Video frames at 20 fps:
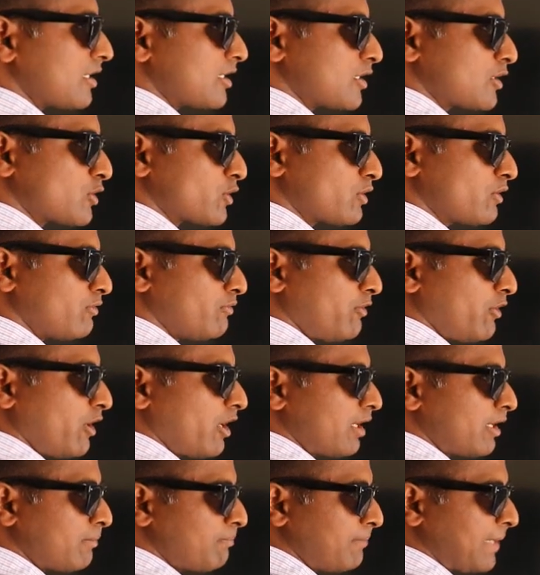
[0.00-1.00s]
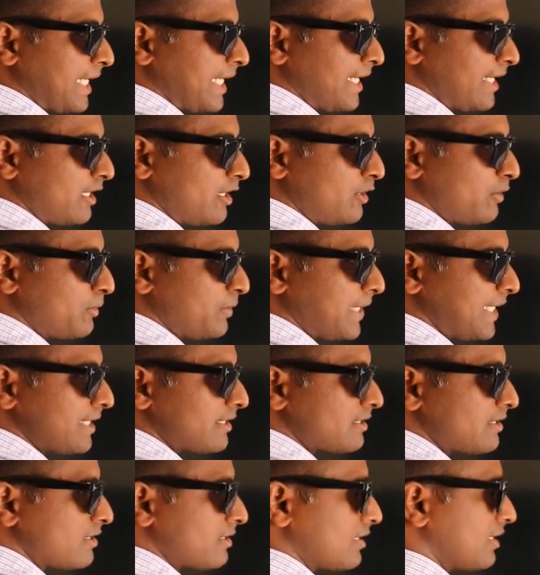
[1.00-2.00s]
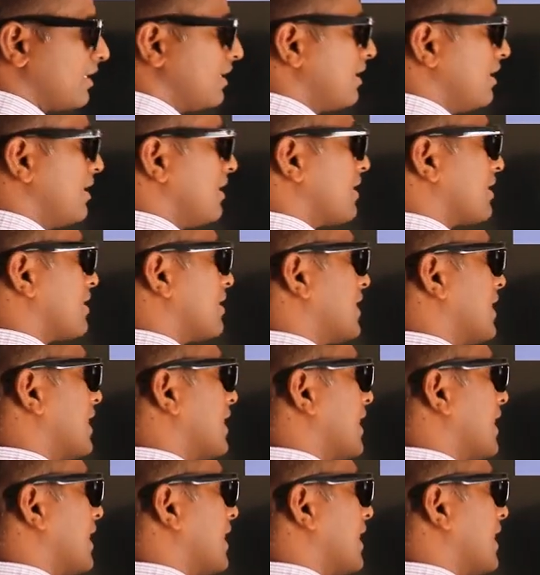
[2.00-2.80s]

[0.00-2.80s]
So what many do is, they